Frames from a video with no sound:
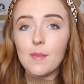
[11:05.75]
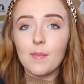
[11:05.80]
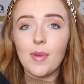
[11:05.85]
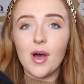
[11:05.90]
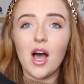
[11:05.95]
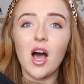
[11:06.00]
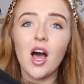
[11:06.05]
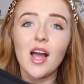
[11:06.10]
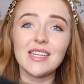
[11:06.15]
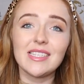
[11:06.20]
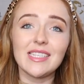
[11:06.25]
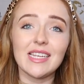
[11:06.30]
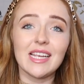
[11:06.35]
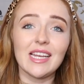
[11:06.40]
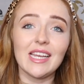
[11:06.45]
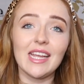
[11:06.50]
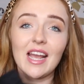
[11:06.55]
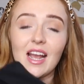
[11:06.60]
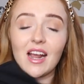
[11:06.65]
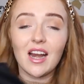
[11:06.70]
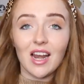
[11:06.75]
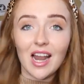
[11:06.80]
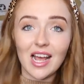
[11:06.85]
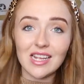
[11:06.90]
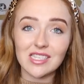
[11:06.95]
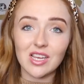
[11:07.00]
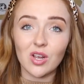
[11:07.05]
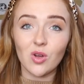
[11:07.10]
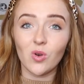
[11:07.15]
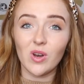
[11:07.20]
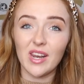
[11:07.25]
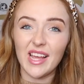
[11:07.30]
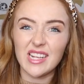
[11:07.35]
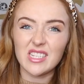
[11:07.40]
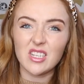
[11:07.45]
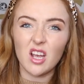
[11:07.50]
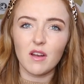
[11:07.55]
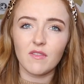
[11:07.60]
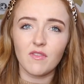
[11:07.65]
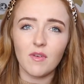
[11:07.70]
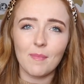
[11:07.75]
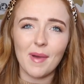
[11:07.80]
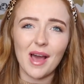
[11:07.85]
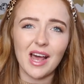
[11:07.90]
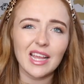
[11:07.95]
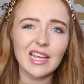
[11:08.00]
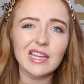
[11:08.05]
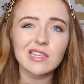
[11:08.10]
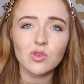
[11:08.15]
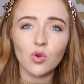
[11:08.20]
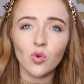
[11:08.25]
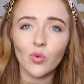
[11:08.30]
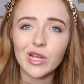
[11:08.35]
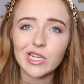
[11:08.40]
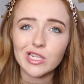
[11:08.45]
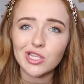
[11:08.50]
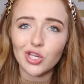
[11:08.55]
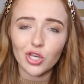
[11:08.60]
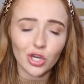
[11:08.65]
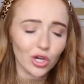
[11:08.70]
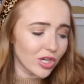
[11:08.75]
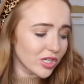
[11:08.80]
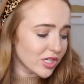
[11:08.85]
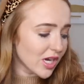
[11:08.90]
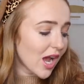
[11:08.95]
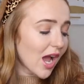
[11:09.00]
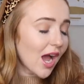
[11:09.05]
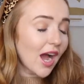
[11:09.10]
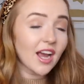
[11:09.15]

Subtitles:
but ideally a classical leotard for ballet is always good.